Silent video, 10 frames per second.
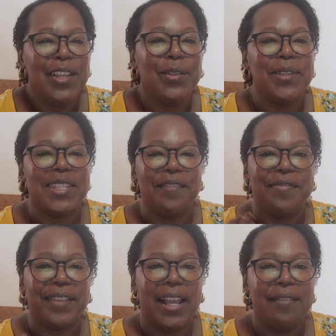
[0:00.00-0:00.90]
was at
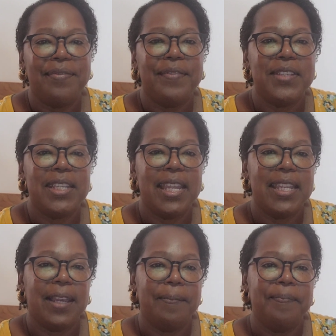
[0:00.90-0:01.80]
5:50
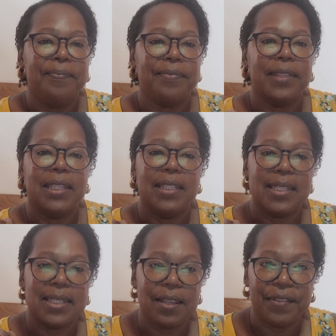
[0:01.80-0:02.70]
a.m.,
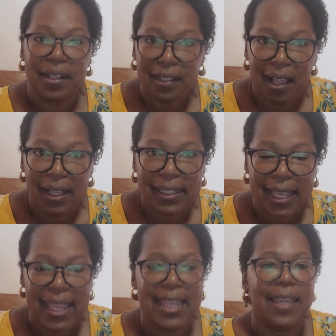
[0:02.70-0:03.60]
7 o'clock
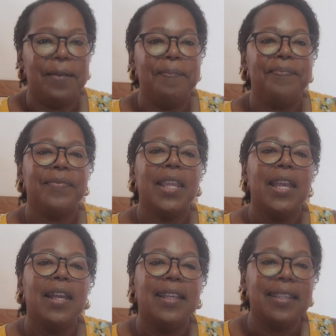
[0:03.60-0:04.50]
a.m.,
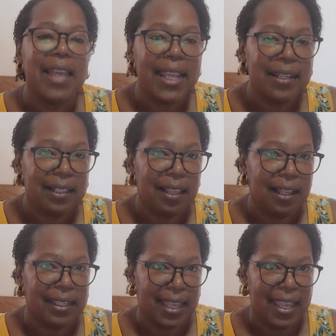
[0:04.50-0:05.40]
9
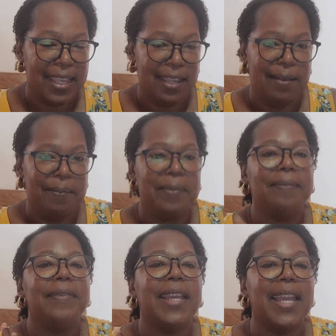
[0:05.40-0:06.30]
o'clock a.m.,
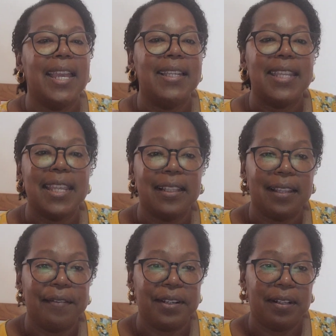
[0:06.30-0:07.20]
and
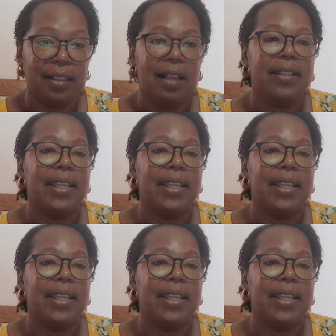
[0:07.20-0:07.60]
11 o'clock